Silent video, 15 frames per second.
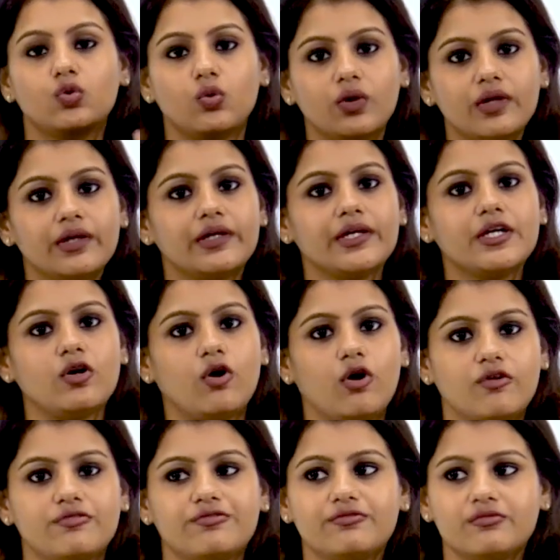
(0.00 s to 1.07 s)
quality
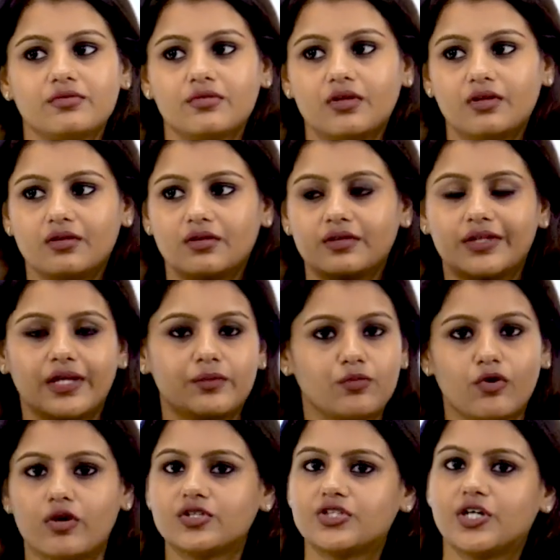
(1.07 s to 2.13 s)
of that
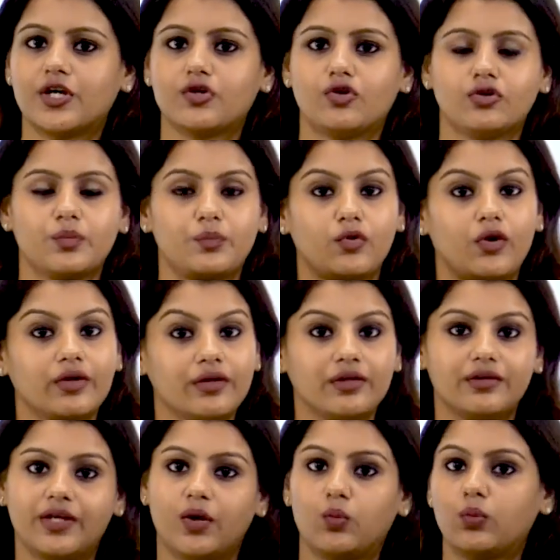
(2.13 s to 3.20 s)
project or the
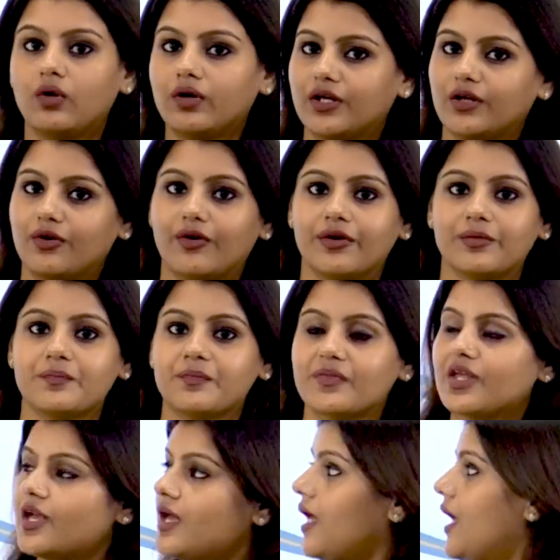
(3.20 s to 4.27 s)
product they're working on.
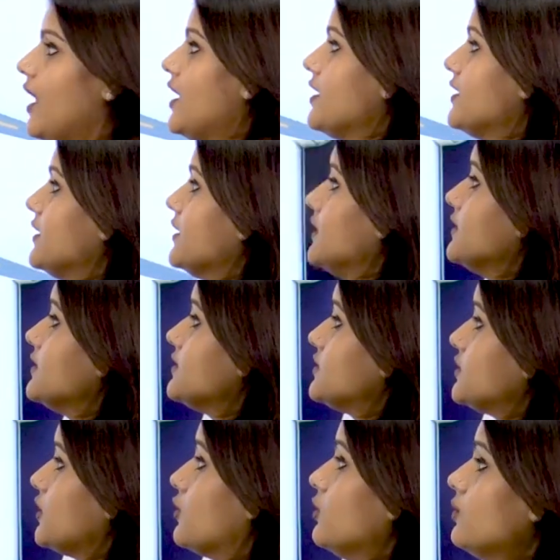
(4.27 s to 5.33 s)

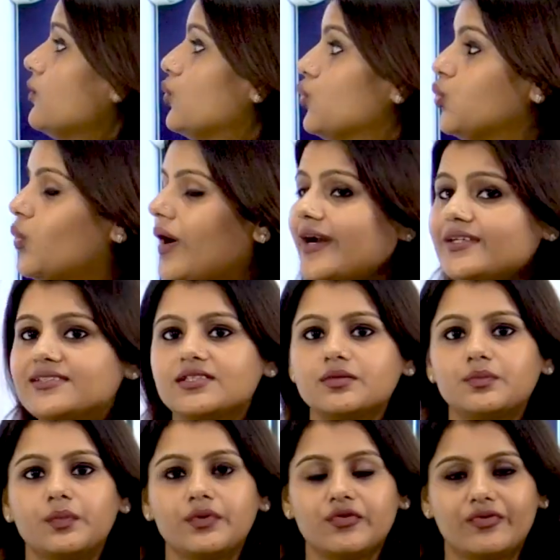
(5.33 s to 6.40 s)
So why
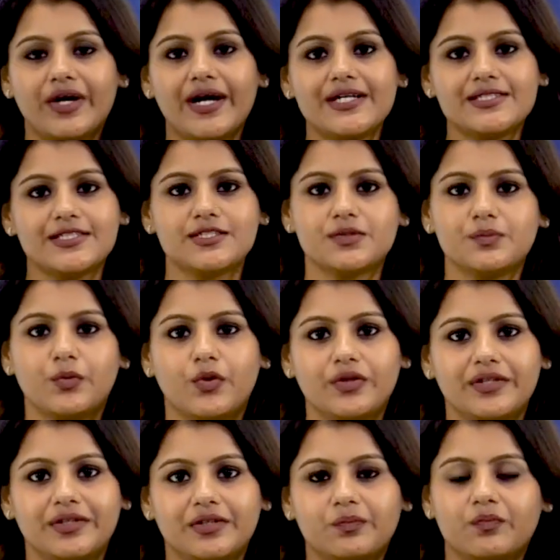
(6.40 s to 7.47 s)
is it
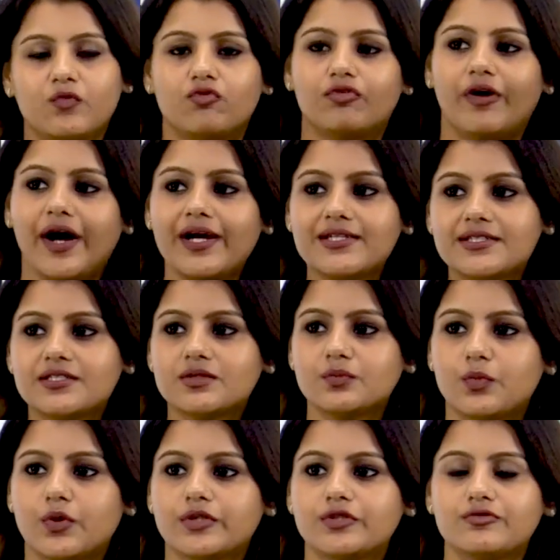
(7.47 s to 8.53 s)
important? Why is it
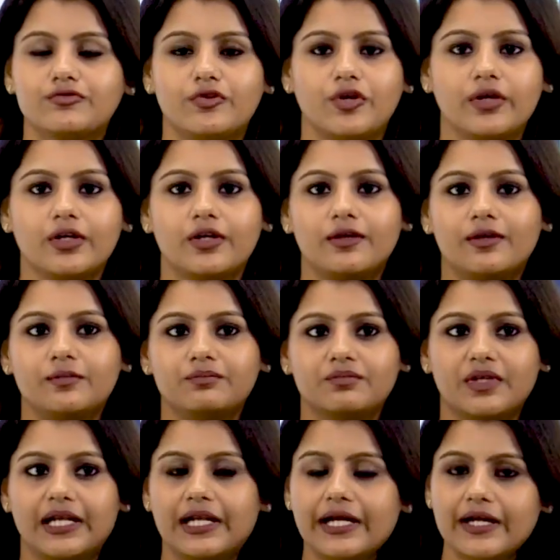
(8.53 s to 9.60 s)
important for a
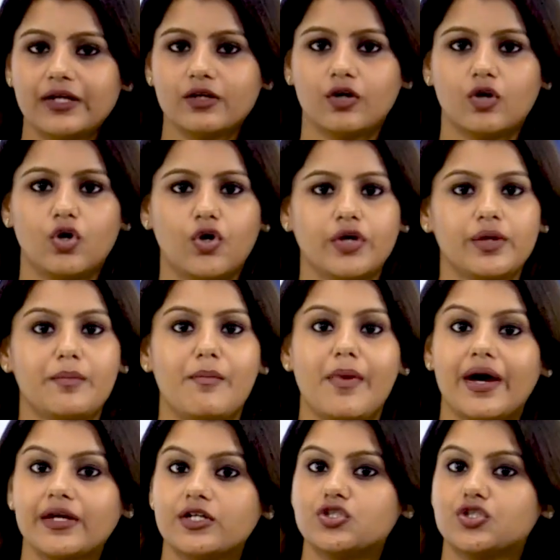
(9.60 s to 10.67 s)
leader or a
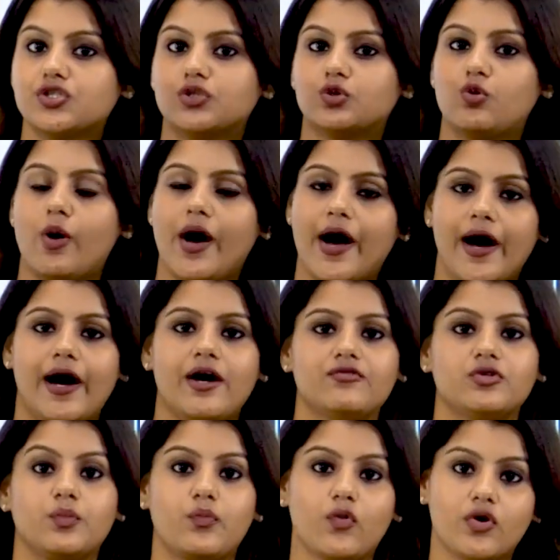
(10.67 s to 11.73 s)
manager to
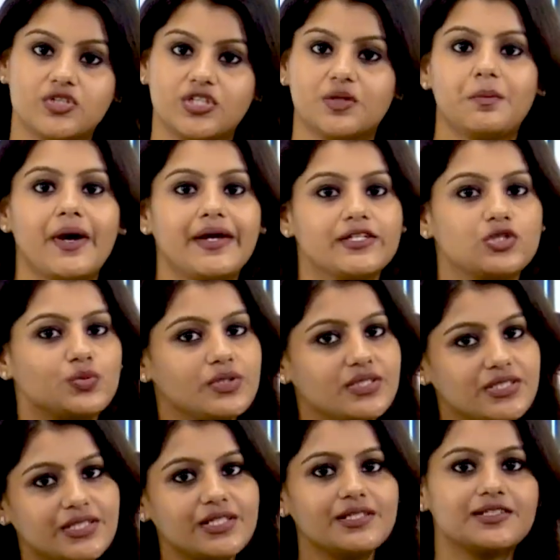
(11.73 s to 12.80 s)
have the project management
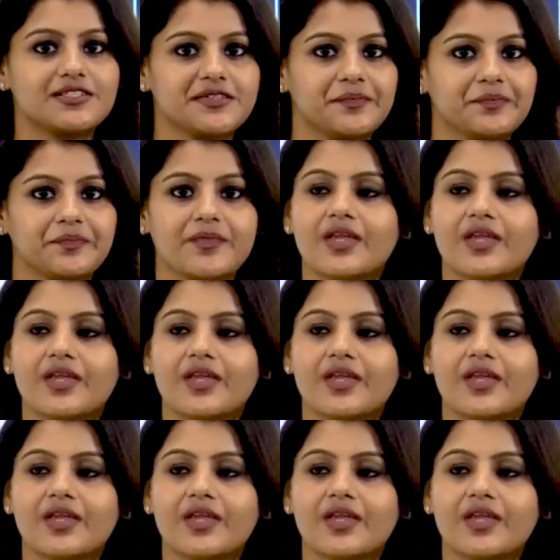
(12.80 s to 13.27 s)
skills?